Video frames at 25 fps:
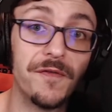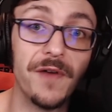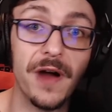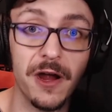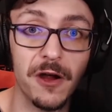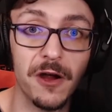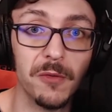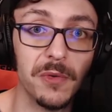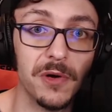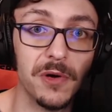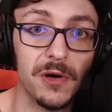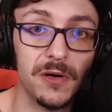
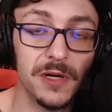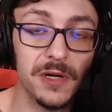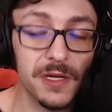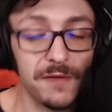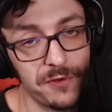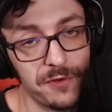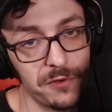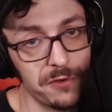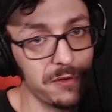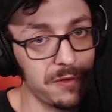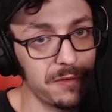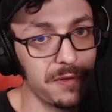Fireball
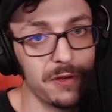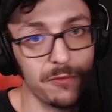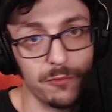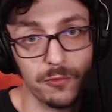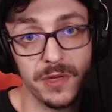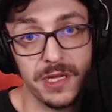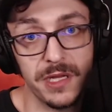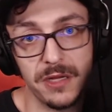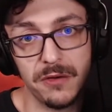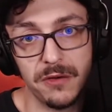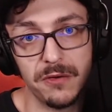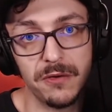if you're
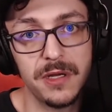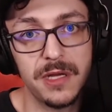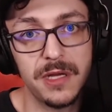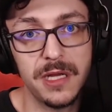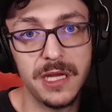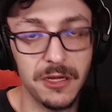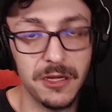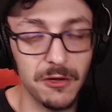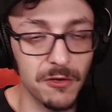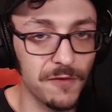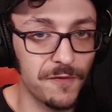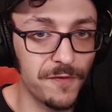Ryu
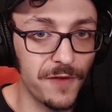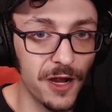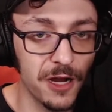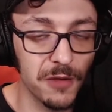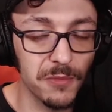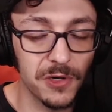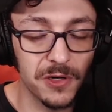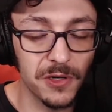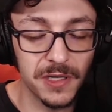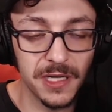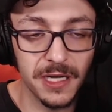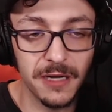and you're a
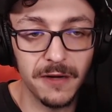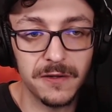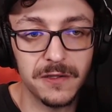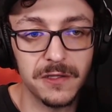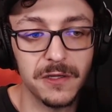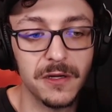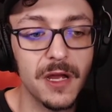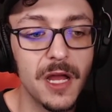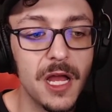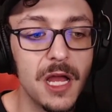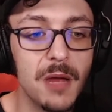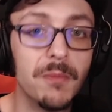fireball
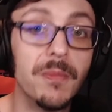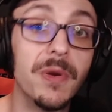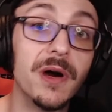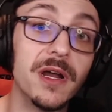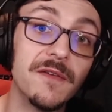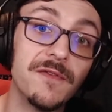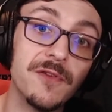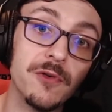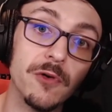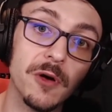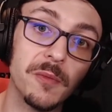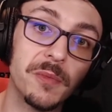character. But
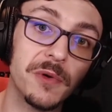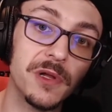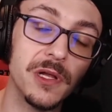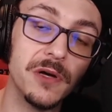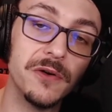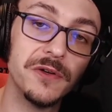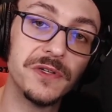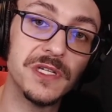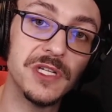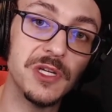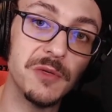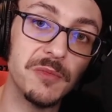if you're up
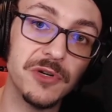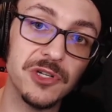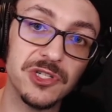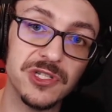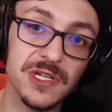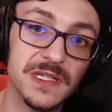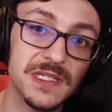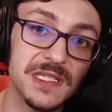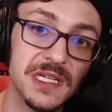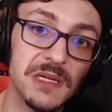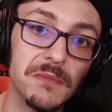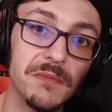close and you push
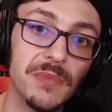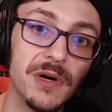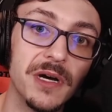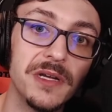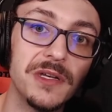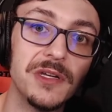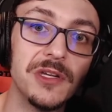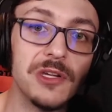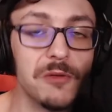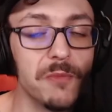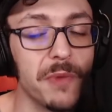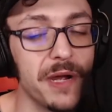that same
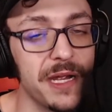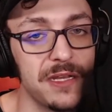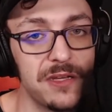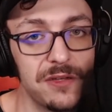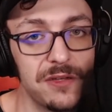button, you might